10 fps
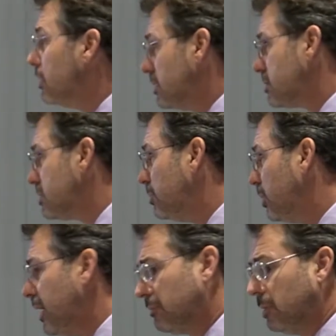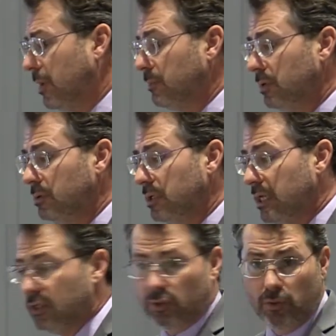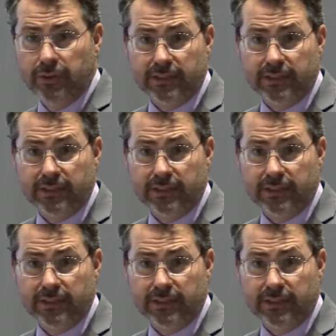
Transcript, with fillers: This was the plan, remember? He told